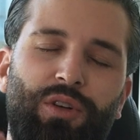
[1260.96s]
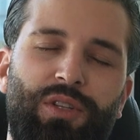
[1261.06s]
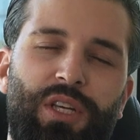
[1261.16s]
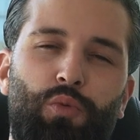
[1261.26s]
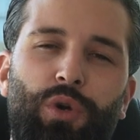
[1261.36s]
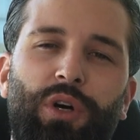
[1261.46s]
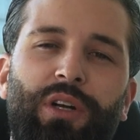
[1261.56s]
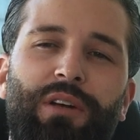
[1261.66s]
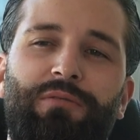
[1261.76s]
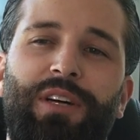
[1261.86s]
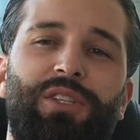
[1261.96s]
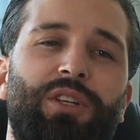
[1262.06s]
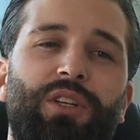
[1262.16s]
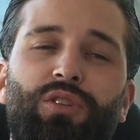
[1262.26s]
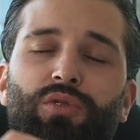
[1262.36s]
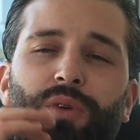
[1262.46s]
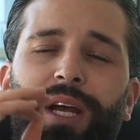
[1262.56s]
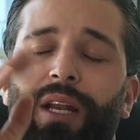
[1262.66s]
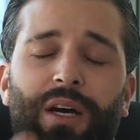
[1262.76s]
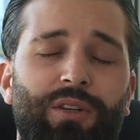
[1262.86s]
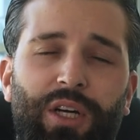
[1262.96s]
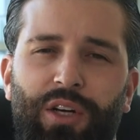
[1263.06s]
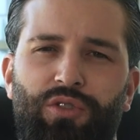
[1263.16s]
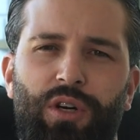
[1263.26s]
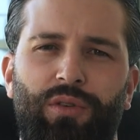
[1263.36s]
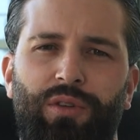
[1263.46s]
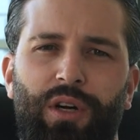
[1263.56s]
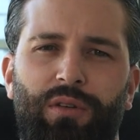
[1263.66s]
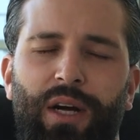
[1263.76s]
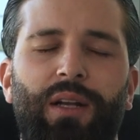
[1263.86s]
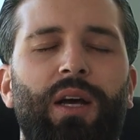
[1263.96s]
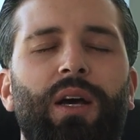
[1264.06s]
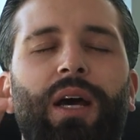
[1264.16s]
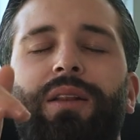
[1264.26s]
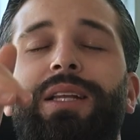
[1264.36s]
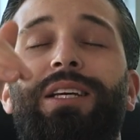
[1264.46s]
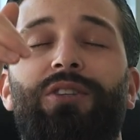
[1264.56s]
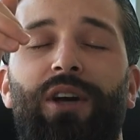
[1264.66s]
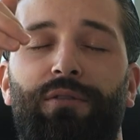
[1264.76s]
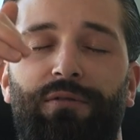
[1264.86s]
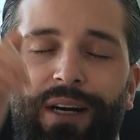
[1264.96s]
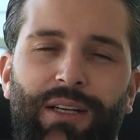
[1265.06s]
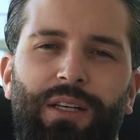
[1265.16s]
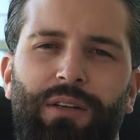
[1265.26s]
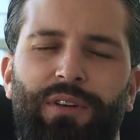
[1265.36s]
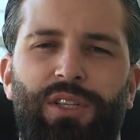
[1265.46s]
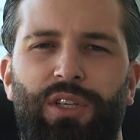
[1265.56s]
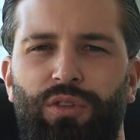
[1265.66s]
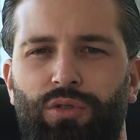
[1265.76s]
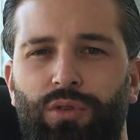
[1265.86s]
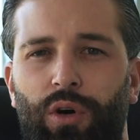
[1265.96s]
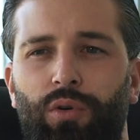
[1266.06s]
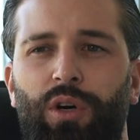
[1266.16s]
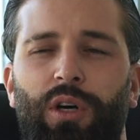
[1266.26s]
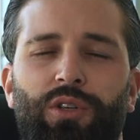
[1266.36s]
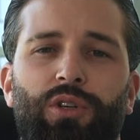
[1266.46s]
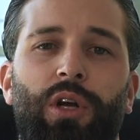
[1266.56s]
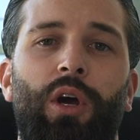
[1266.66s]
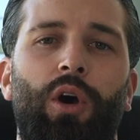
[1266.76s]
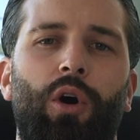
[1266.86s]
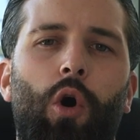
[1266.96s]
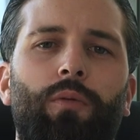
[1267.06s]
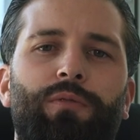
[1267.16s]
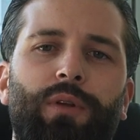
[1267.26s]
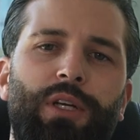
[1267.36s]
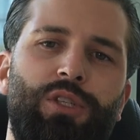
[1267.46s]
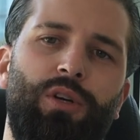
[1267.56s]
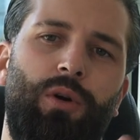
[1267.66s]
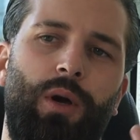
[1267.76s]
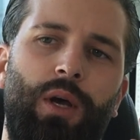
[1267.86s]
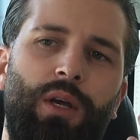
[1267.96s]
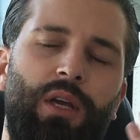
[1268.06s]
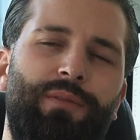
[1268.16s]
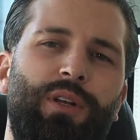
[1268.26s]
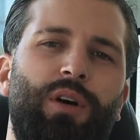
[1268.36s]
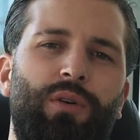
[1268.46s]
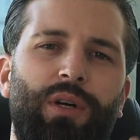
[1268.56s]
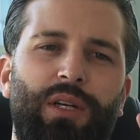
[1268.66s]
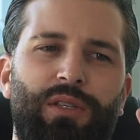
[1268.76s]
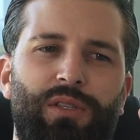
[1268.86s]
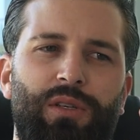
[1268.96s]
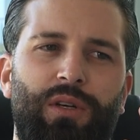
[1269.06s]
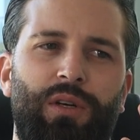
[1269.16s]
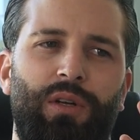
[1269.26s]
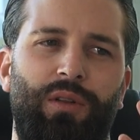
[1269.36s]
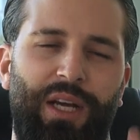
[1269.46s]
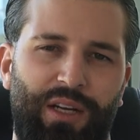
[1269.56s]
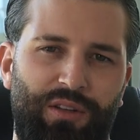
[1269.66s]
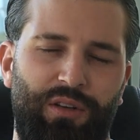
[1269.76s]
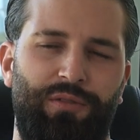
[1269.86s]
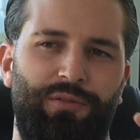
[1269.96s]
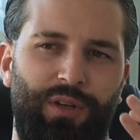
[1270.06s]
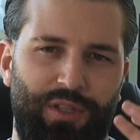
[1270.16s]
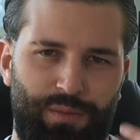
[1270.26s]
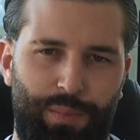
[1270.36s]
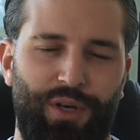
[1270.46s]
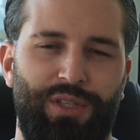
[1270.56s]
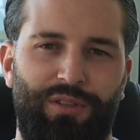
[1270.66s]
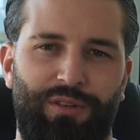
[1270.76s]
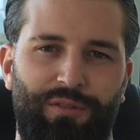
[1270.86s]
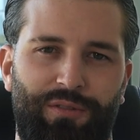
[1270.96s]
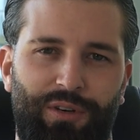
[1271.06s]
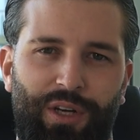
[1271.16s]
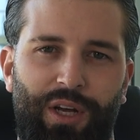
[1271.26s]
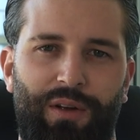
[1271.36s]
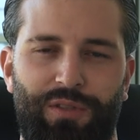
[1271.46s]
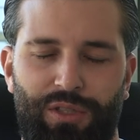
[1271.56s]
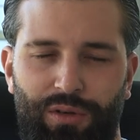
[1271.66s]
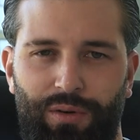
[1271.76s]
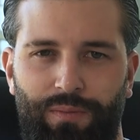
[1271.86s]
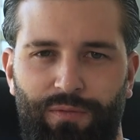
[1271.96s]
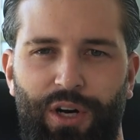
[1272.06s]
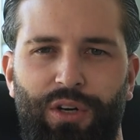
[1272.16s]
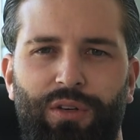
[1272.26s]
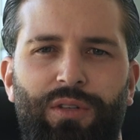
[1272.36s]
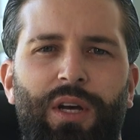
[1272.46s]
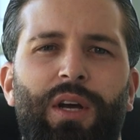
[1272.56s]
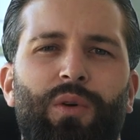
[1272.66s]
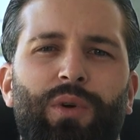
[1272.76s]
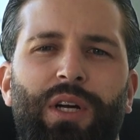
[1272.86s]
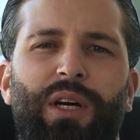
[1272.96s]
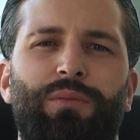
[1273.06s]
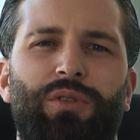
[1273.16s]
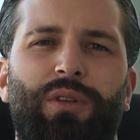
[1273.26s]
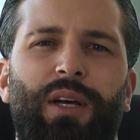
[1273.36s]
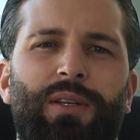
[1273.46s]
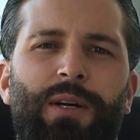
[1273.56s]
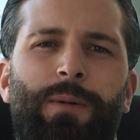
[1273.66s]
not say we're going to invest it into any other country out there, right? At least they're finally investing into their own country, hopefully. So even though it's negative, it's positive, okay? So very good when it comes to that.